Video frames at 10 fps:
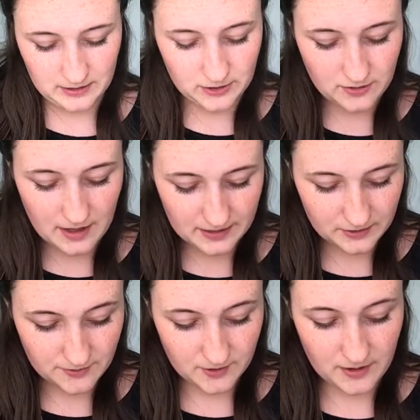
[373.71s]
So that
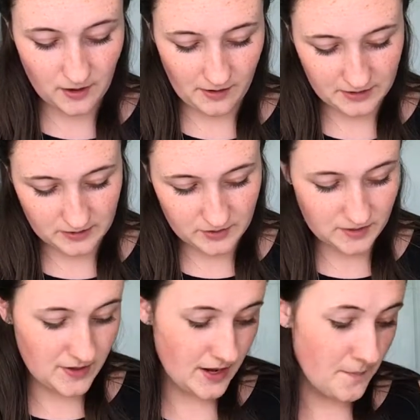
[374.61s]
is really awesome
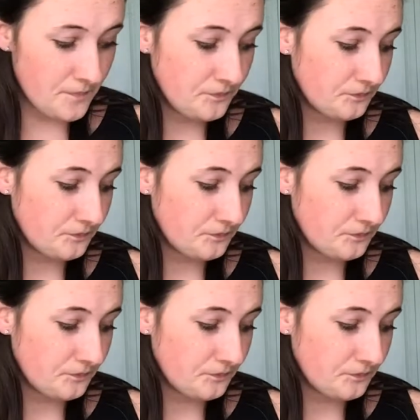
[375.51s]
to me